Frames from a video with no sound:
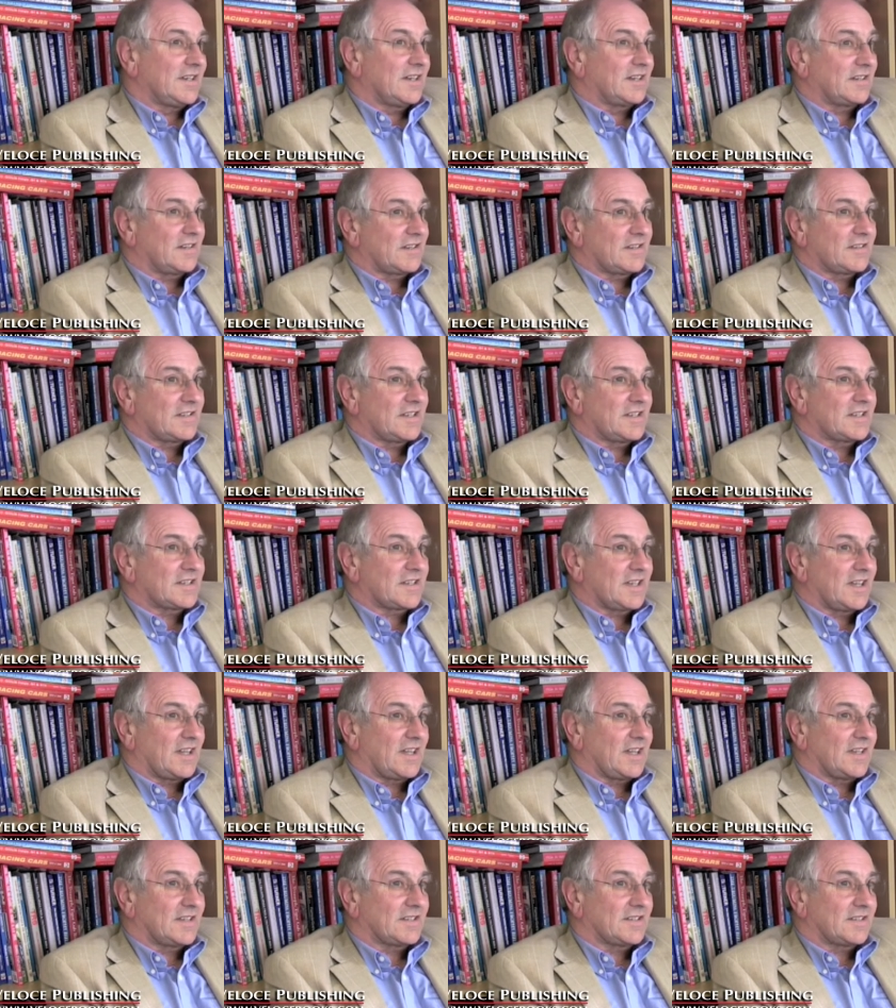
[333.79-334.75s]
A lot of these
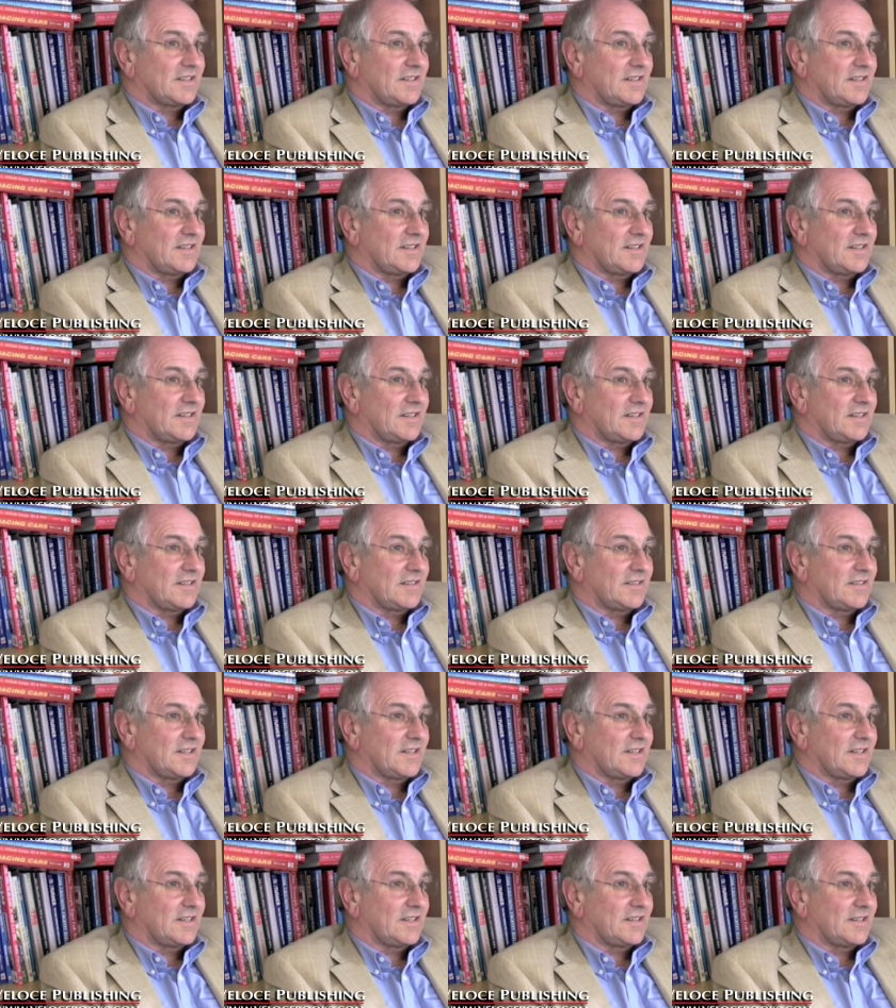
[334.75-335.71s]
guys are,
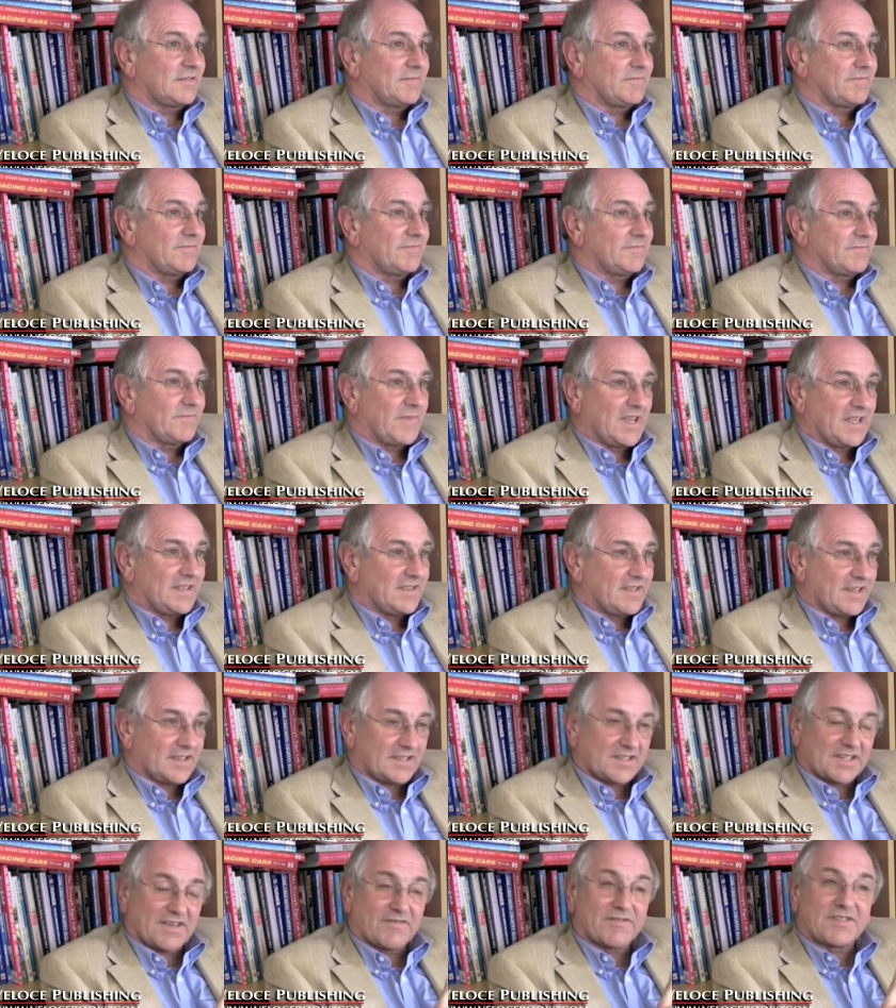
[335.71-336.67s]
are um, in
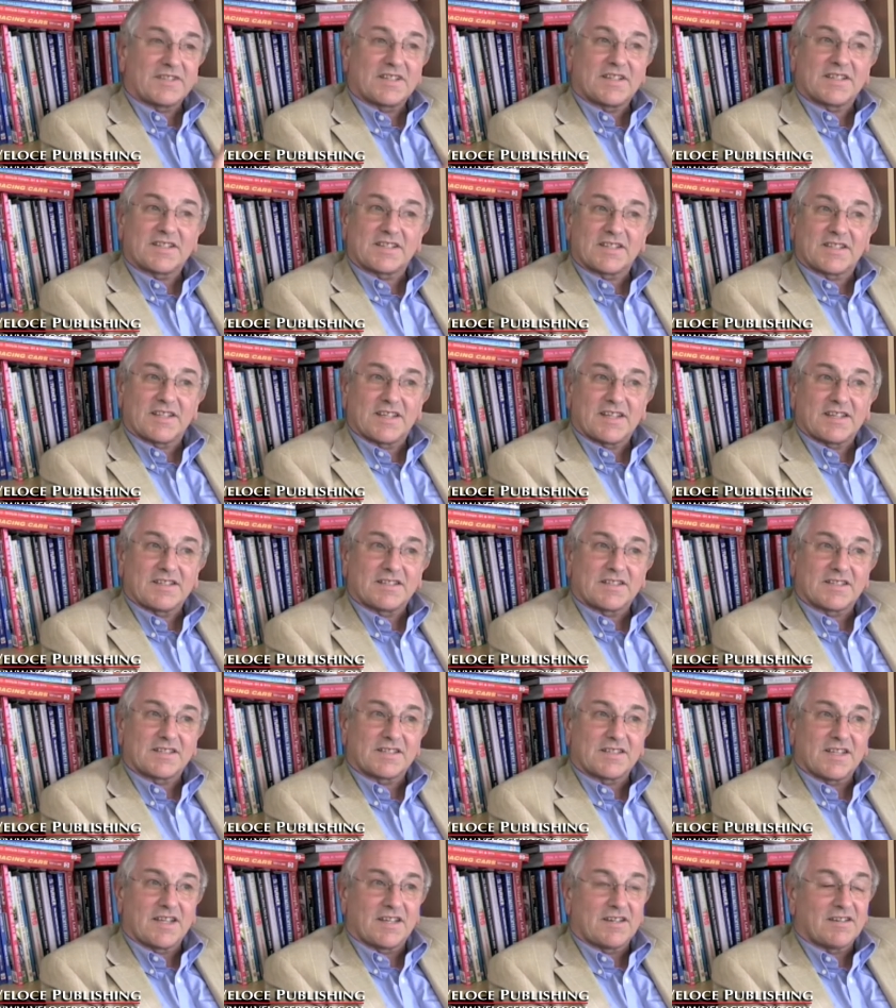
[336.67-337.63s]
their 70s and
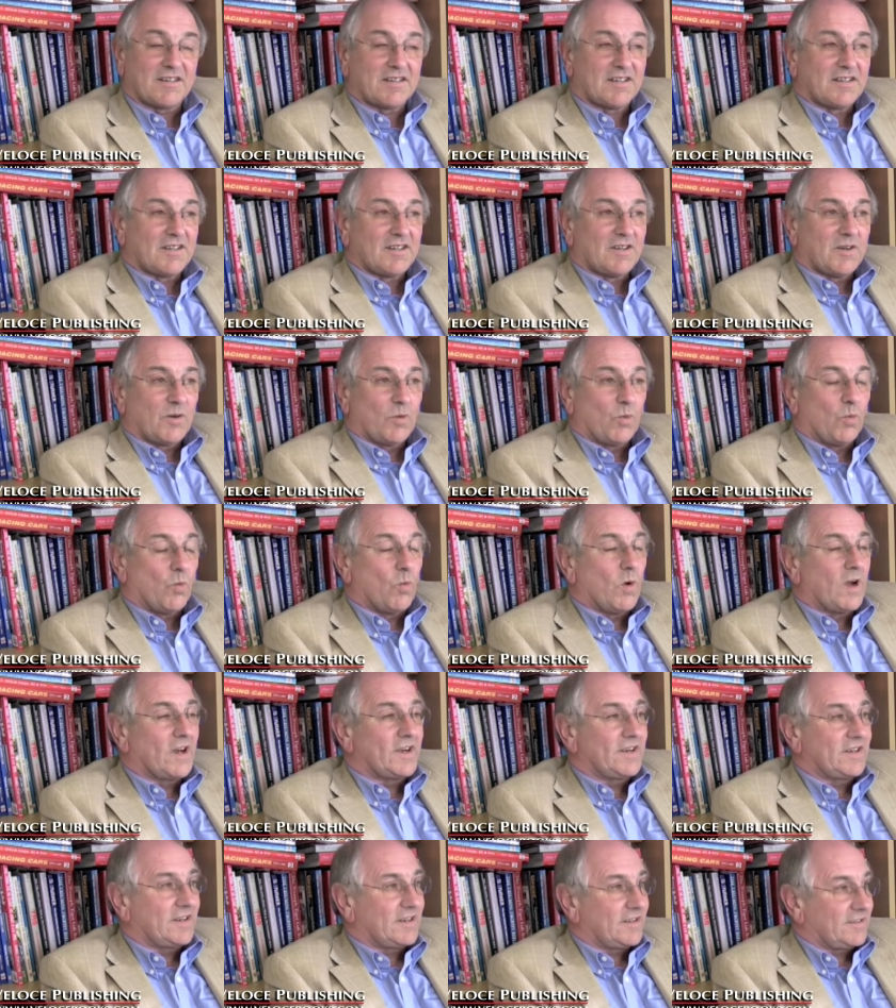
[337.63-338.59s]
80s now.
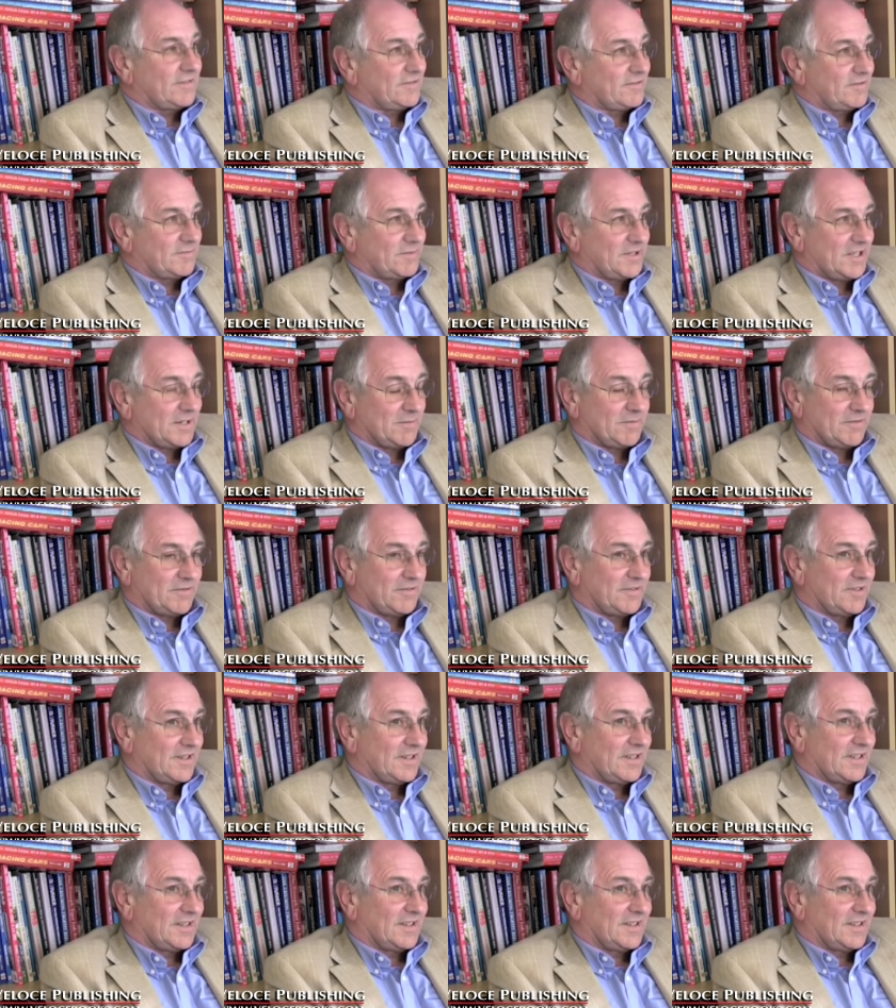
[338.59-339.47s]
Wonderful people.